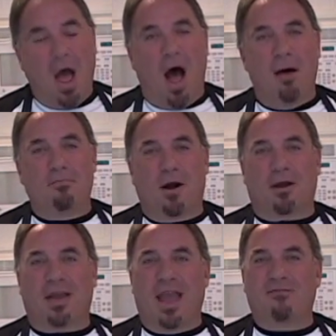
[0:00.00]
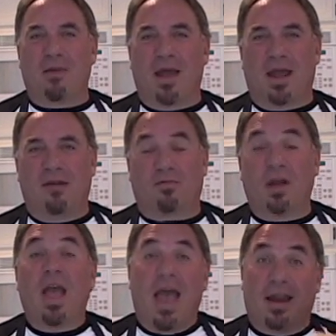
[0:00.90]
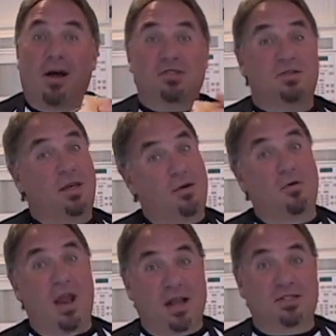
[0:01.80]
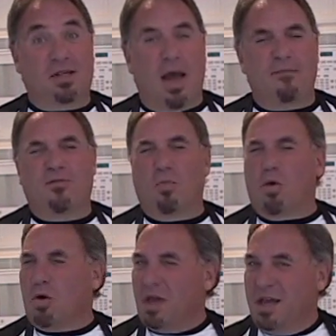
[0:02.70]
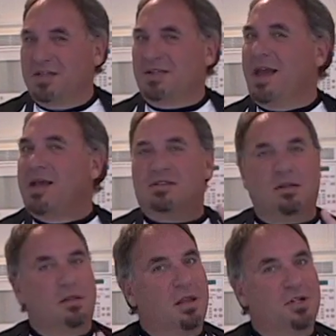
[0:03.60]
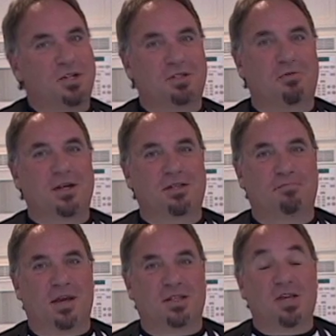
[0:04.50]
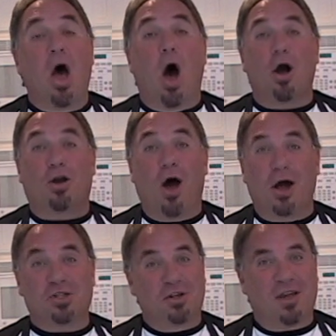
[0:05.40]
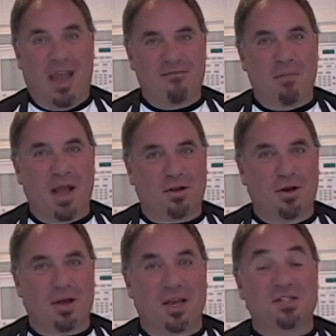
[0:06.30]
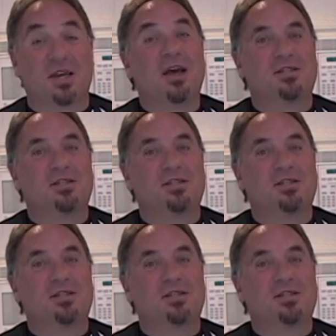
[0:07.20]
I'm Mark Caveman Avery, and I'll see you next time for more easy and delicious recipes on Caution Caveman Cooking's